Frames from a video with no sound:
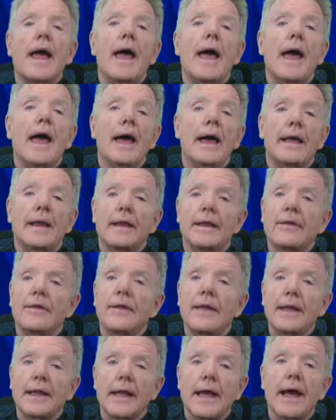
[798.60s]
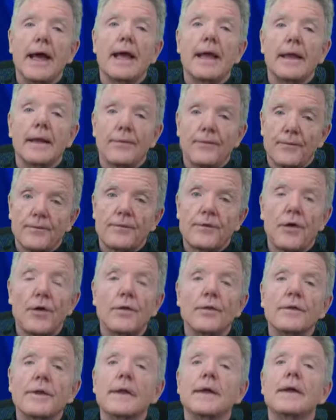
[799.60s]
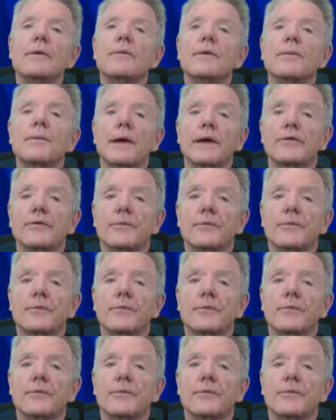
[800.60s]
And then I told him about